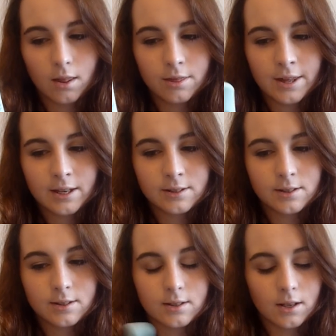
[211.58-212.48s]

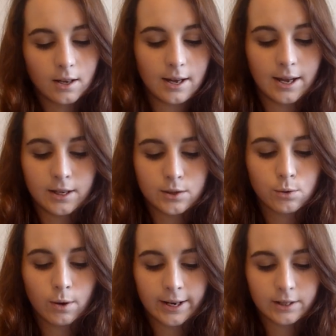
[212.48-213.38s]
this is
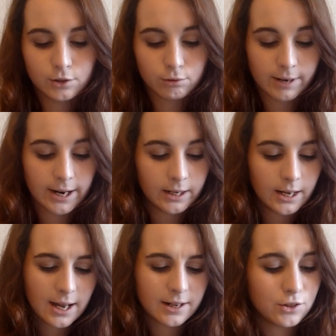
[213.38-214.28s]
quite
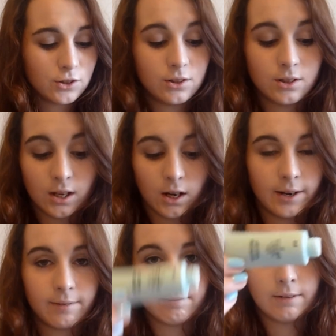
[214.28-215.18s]
grainy, and as you see,
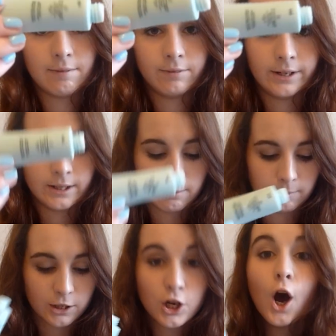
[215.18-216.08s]
I haven't really done
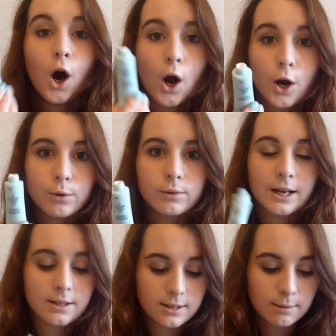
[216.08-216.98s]
much. Oh,
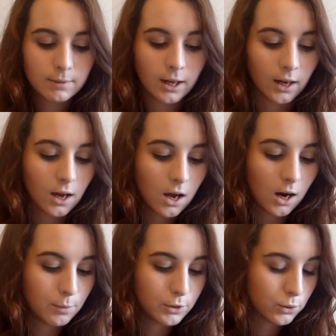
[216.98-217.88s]
that's something
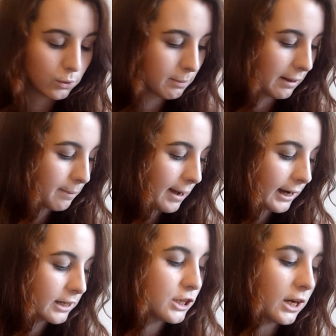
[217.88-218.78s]
I want to talk about, the
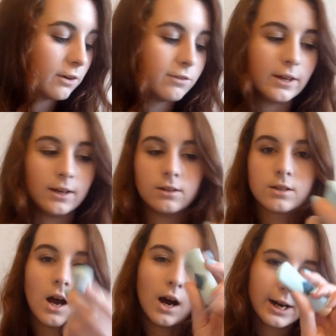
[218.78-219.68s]
packaging of
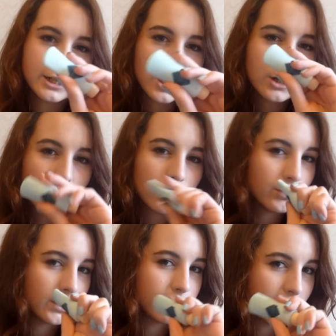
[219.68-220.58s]
these. I don't know
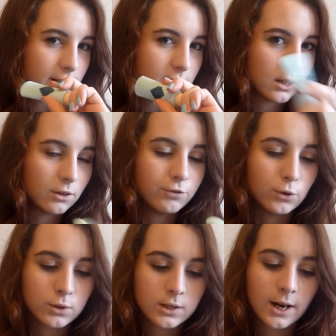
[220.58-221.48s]
if it affects it in the
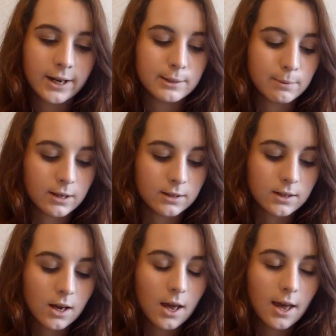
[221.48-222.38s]
full size
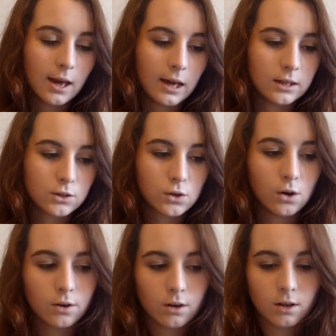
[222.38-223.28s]
because it's
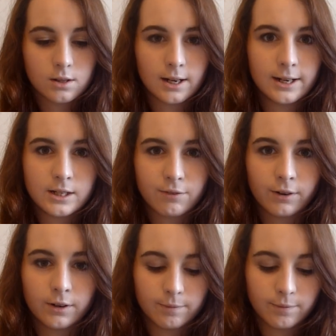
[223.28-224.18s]
got a slightly
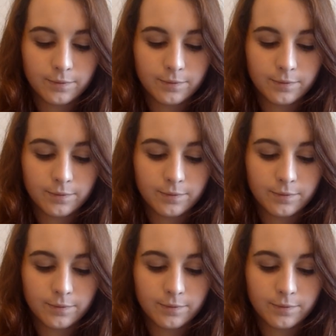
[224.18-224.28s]
different